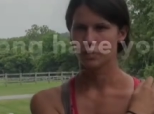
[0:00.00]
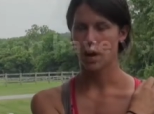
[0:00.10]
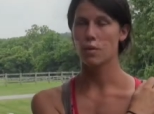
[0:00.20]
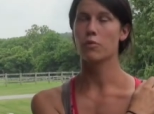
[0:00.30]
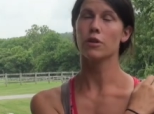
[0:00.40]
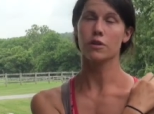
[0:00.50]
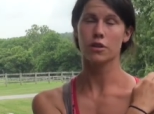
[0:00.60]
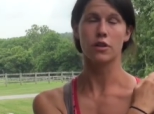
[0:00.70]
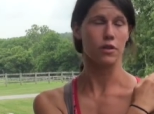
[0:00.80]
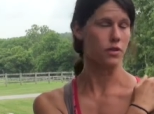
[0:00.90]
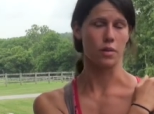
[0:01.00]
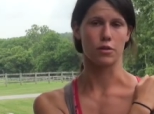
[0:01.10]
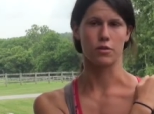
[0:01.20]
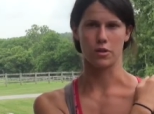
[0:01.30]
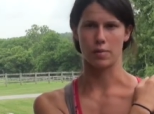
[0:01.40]
I've worked here in the
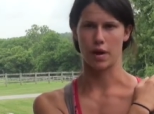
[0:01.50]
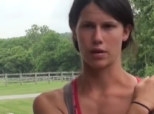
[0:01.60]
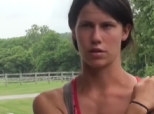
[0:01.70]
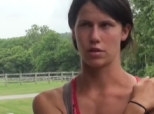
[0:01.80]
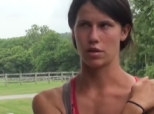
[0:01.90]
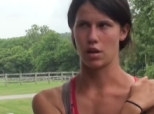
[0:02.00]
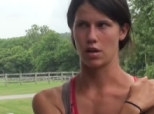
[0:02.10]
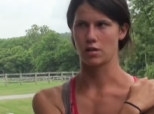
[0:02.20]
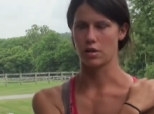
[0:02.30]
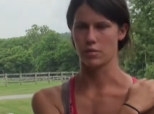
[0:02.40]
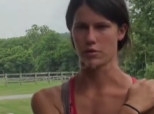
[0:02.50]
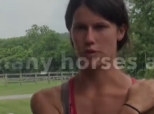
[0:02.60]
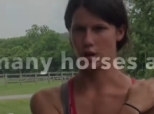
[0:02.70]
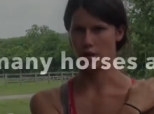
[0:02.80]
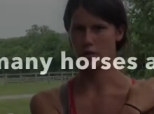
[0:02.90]
summer for the past 8 summers,
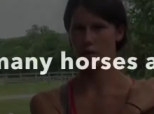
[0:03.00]
yes.